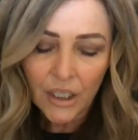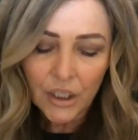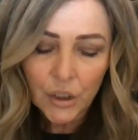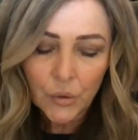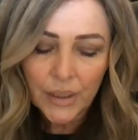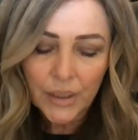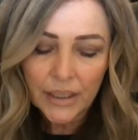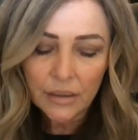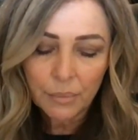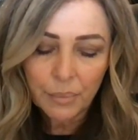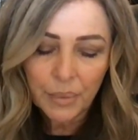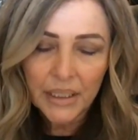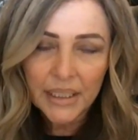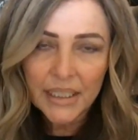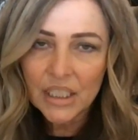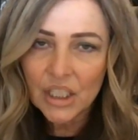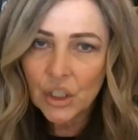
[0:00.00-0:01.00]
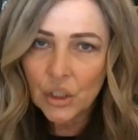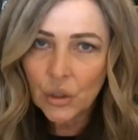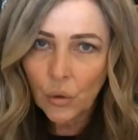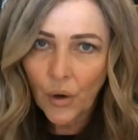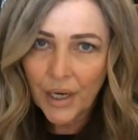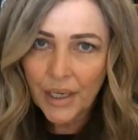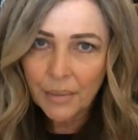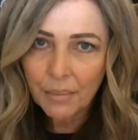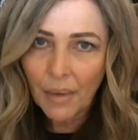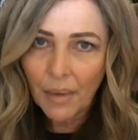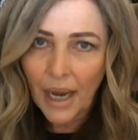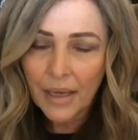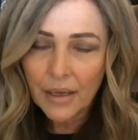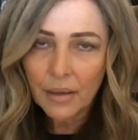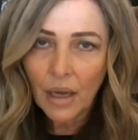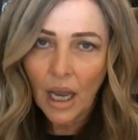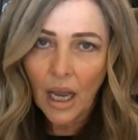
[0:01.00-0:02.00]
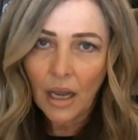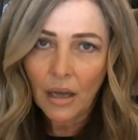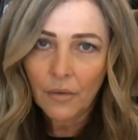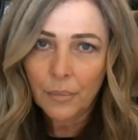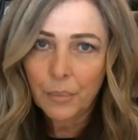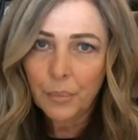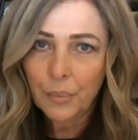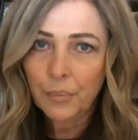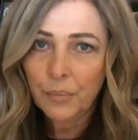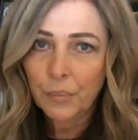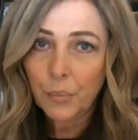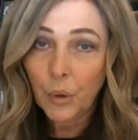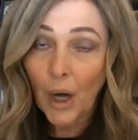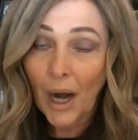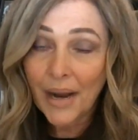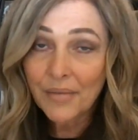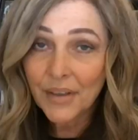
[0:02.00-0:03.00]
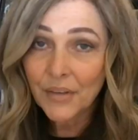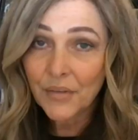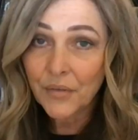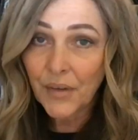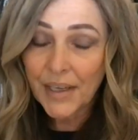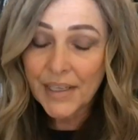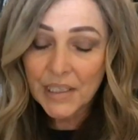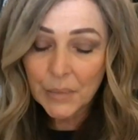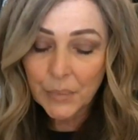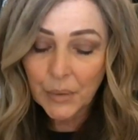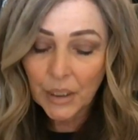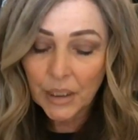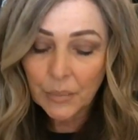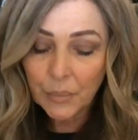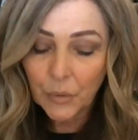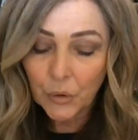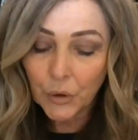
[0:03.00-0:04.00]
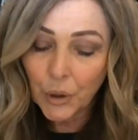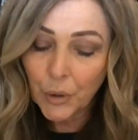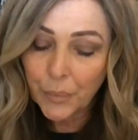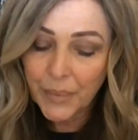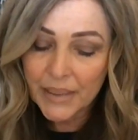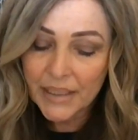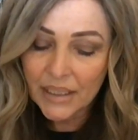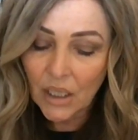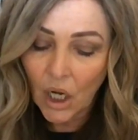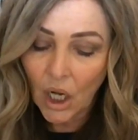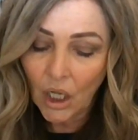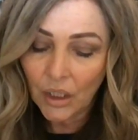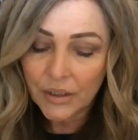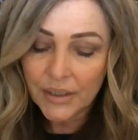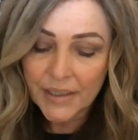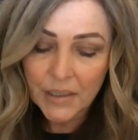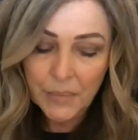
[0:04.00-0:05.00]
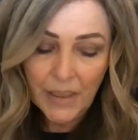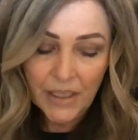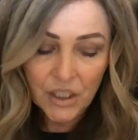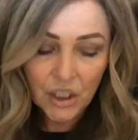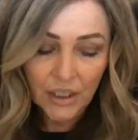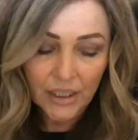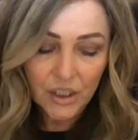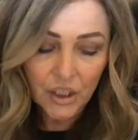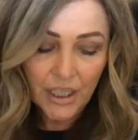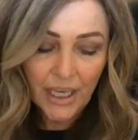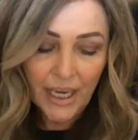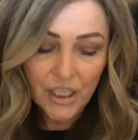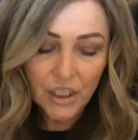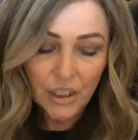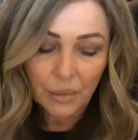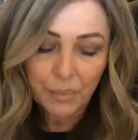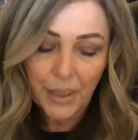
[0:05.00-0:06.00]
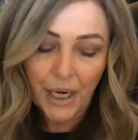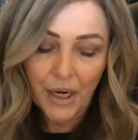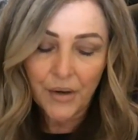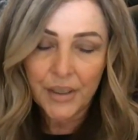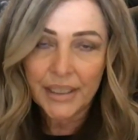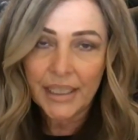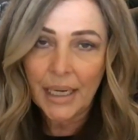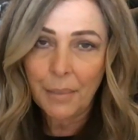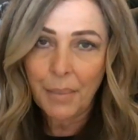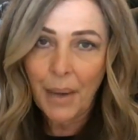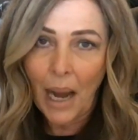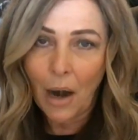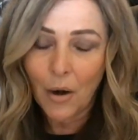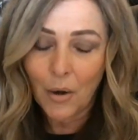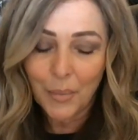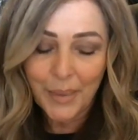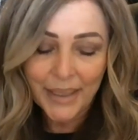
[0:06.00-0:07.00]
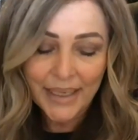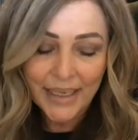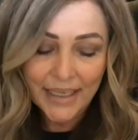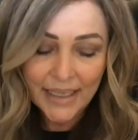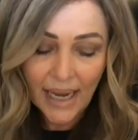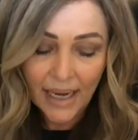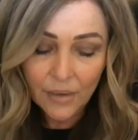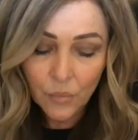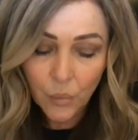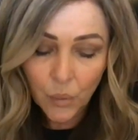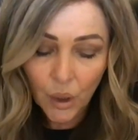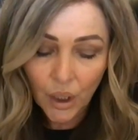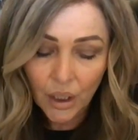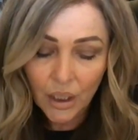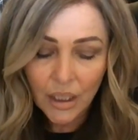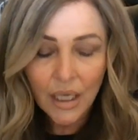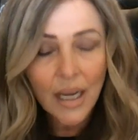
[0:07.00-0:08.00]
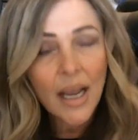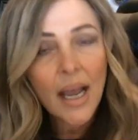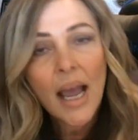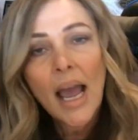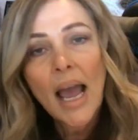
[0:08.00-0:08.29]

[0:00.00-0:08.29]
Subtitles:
You can please join my private Facebook group. It's called the Special Education Parent Empowerment Network.